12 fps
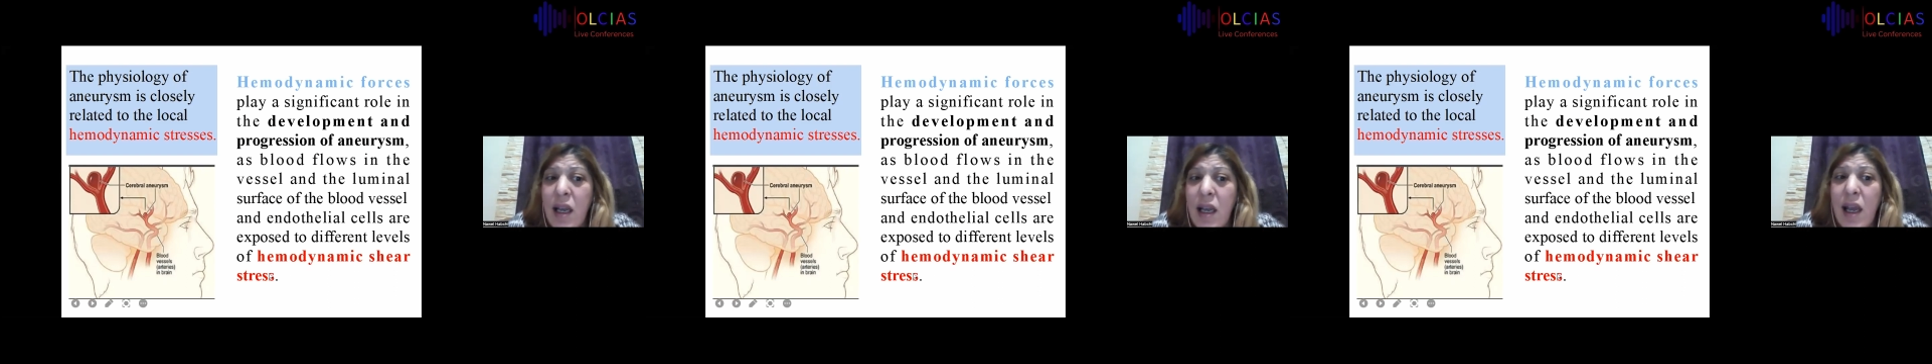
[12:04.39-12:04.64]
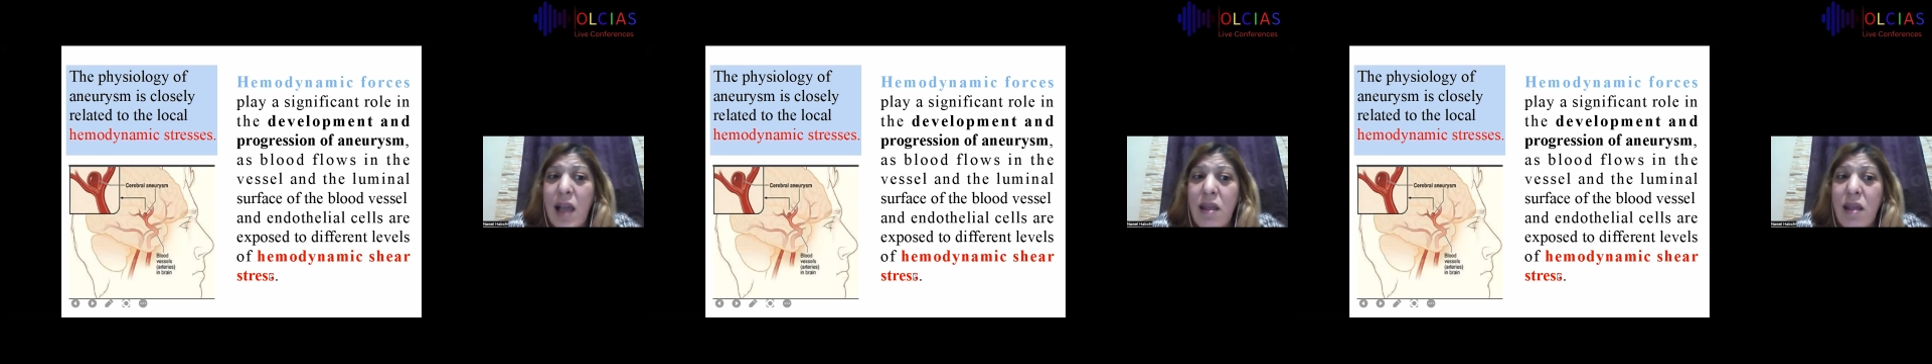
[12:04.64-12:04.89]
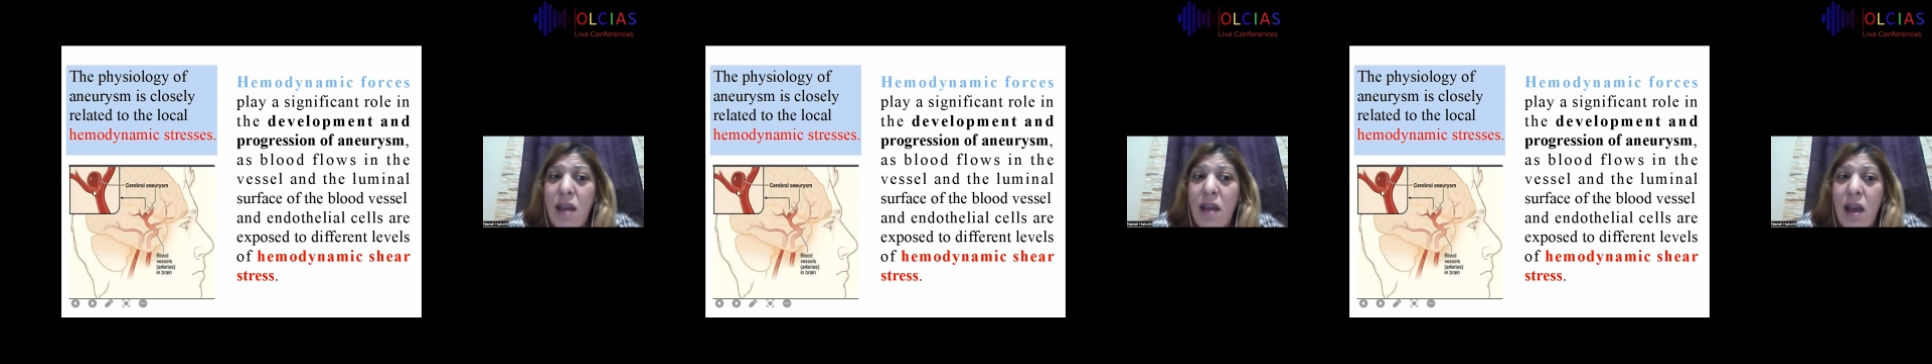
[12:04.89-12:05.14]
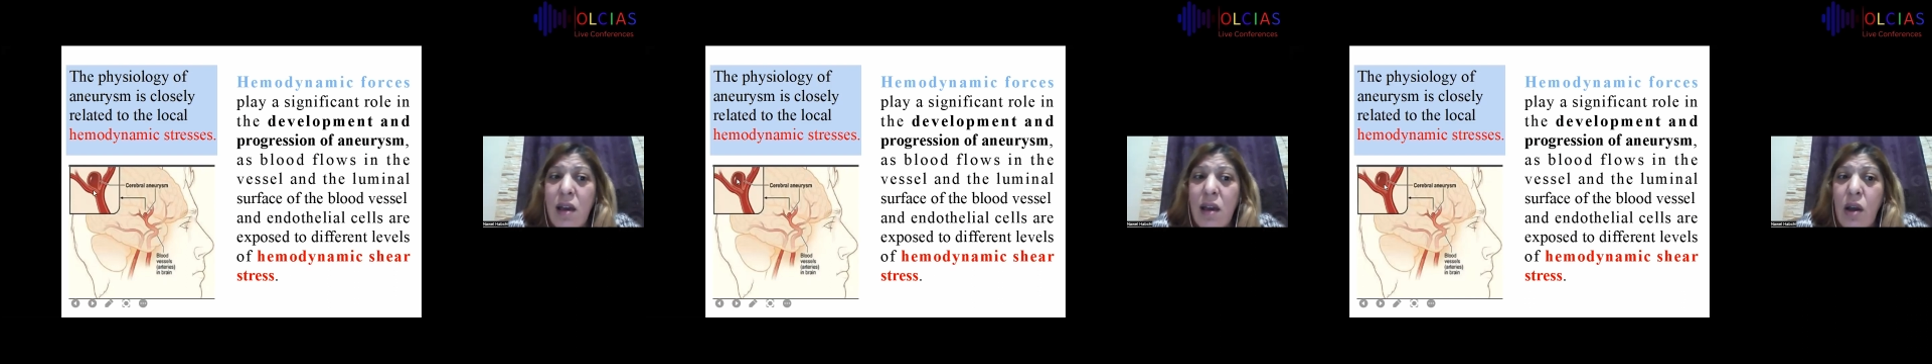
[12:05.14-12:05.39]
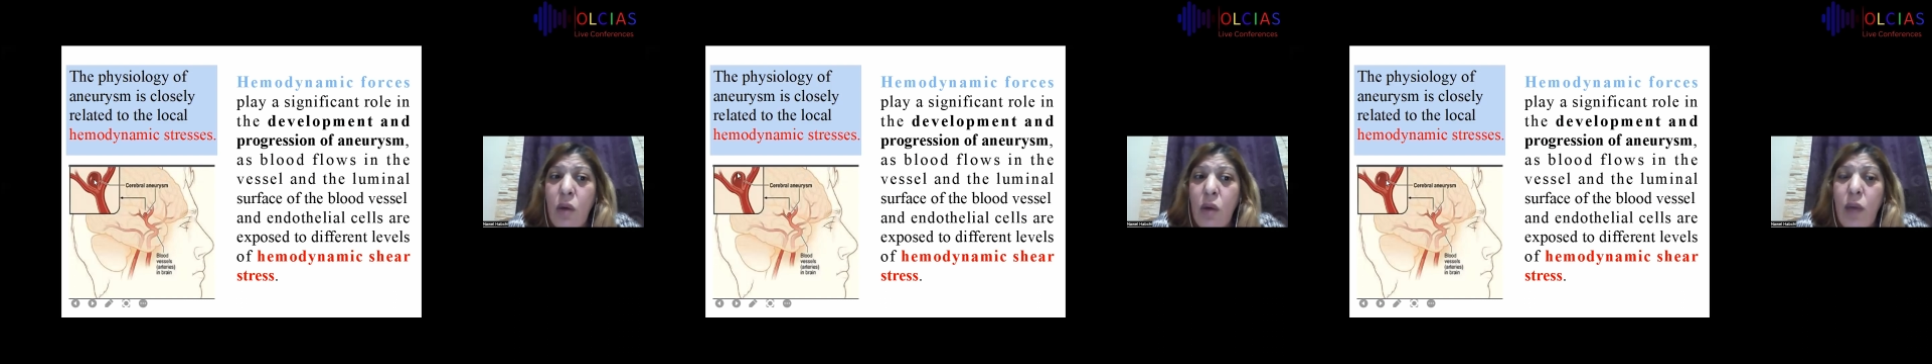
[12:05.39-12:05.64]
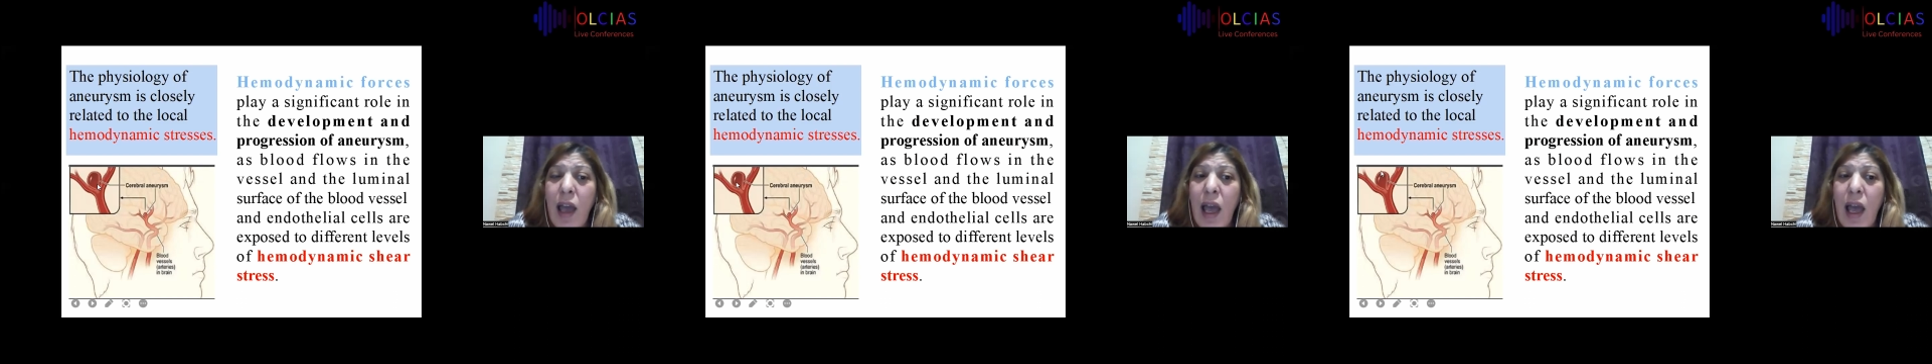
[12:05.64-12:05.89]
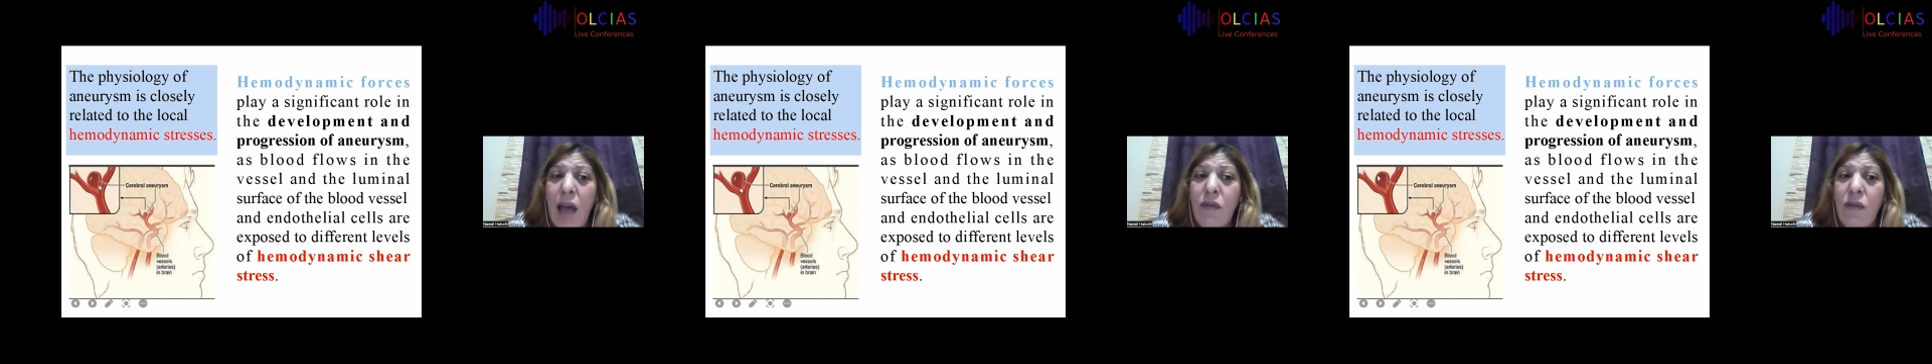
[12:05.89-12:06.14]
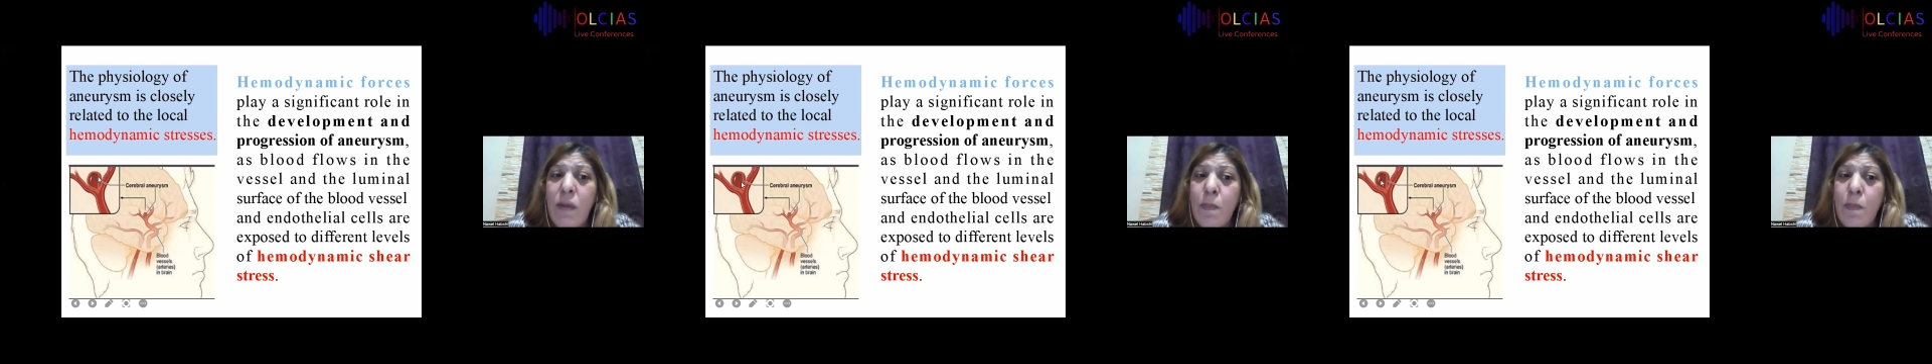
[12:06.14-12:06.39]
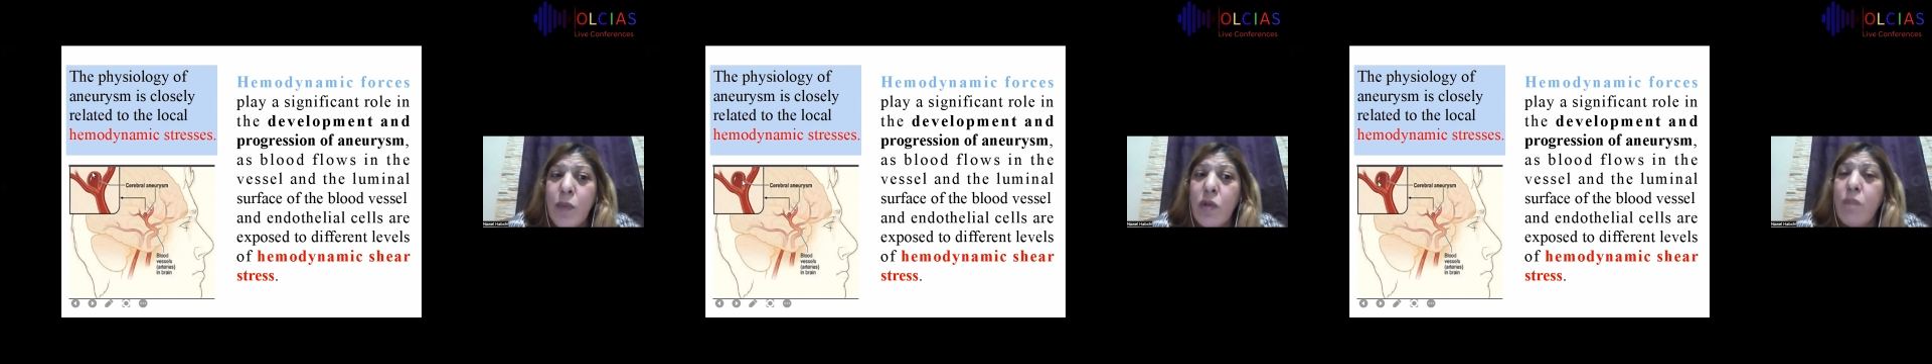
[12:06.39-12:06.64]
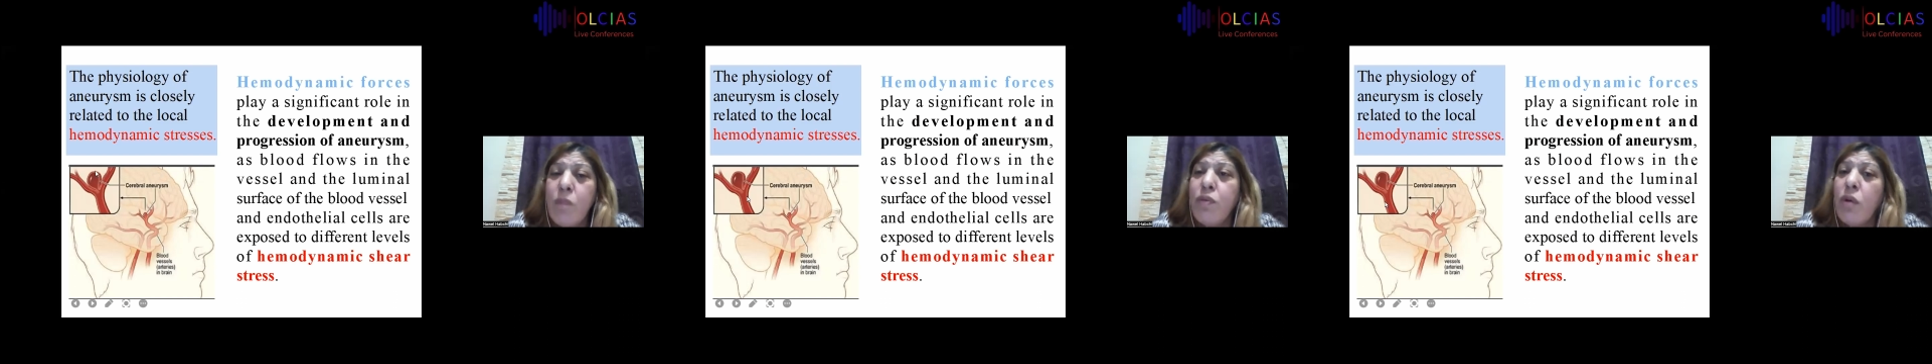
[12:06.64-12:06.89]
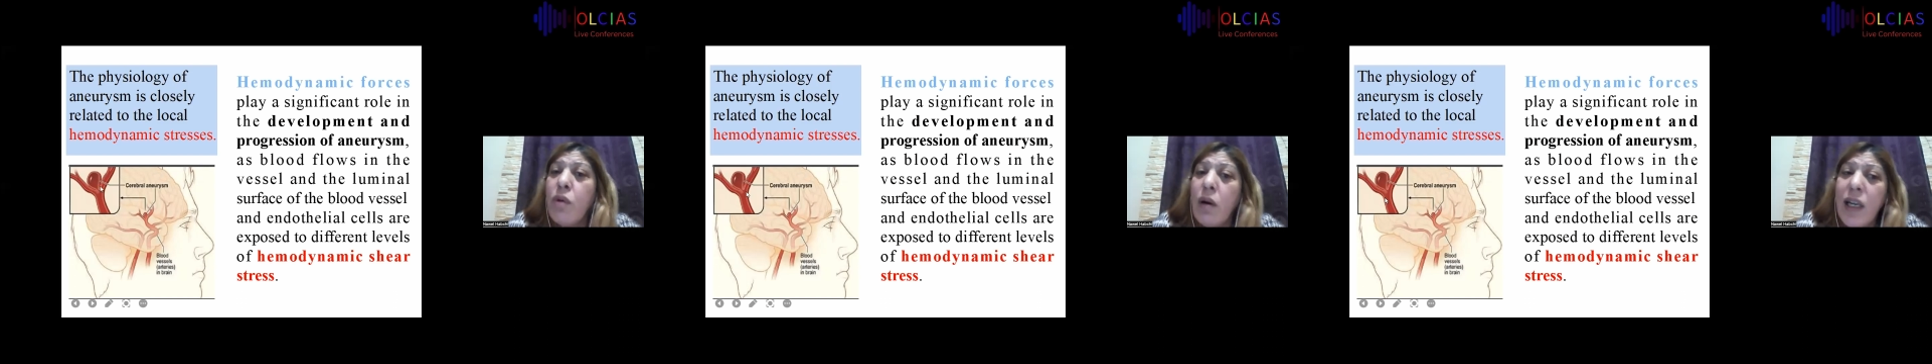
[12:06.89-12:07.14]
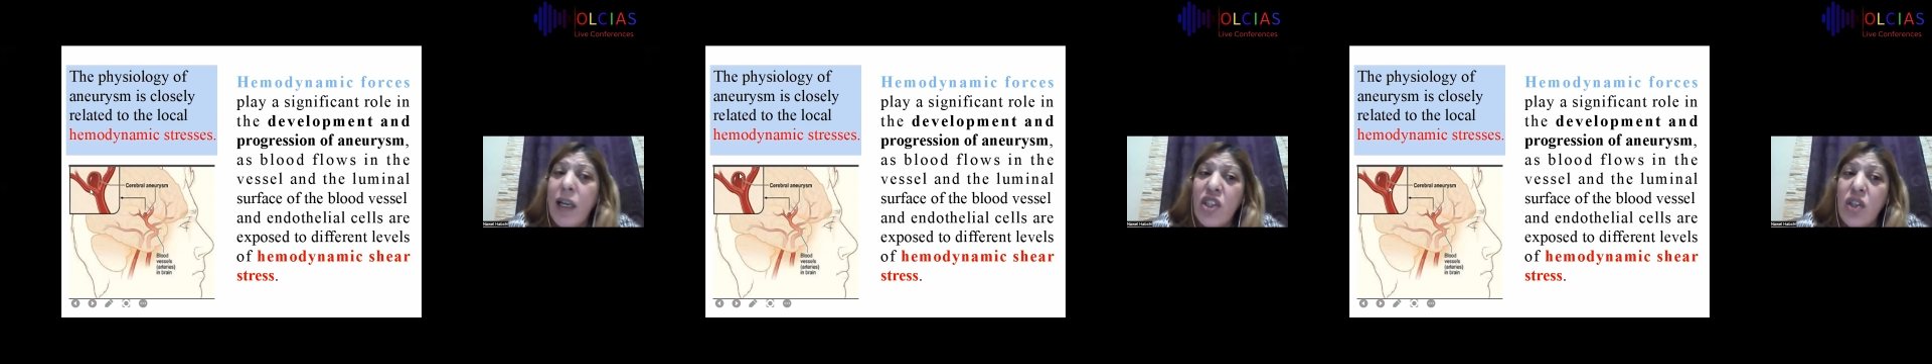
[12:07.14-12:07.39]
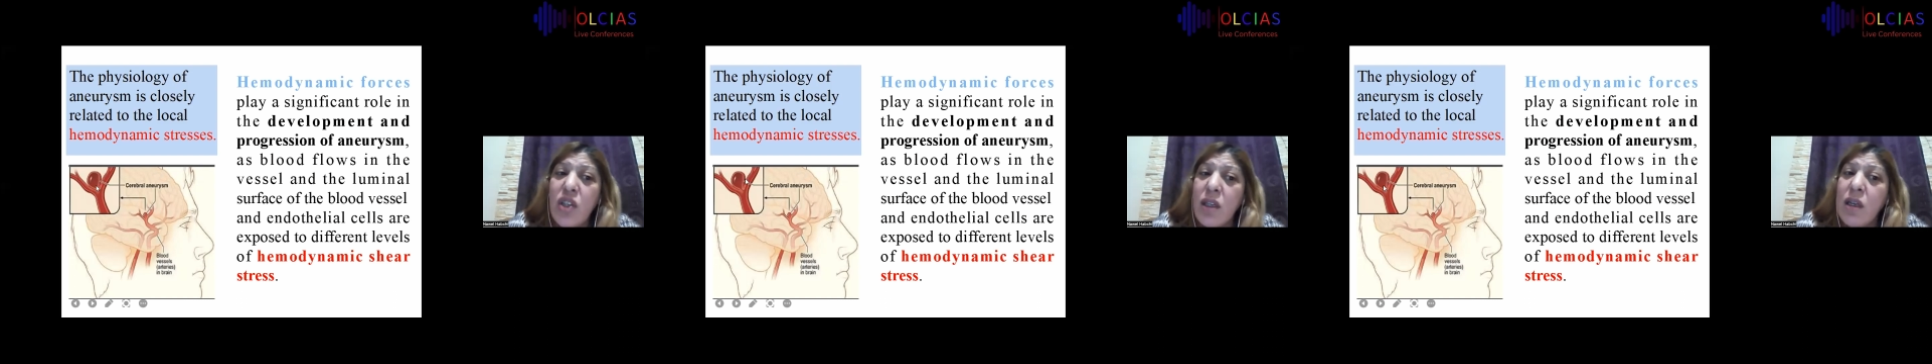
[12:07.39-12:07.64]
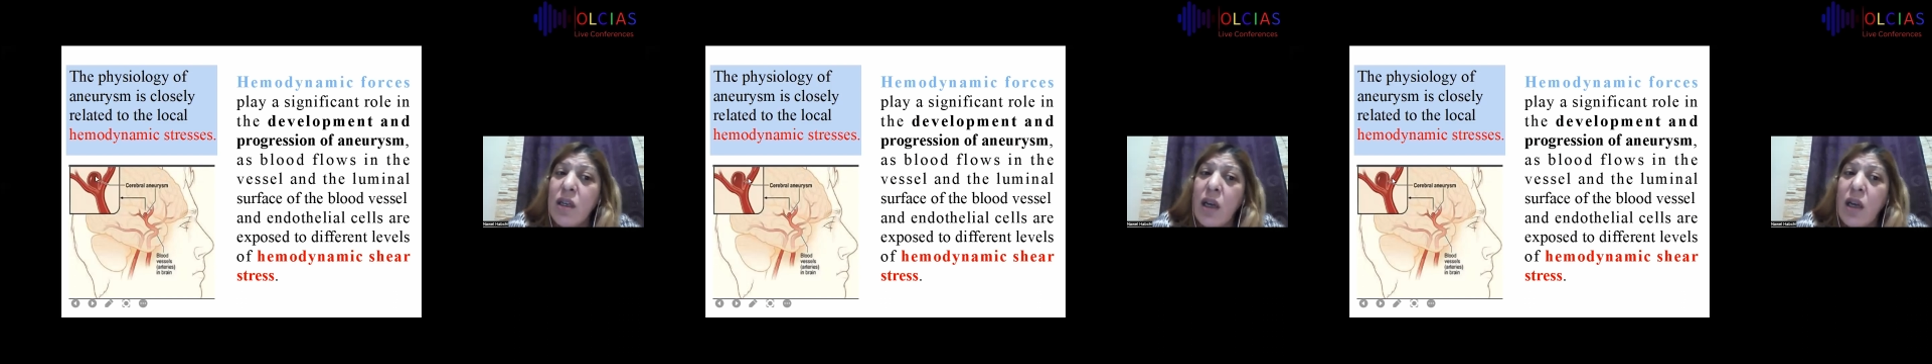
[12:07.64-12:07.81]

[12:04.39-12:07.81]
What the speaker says: and then we have the progression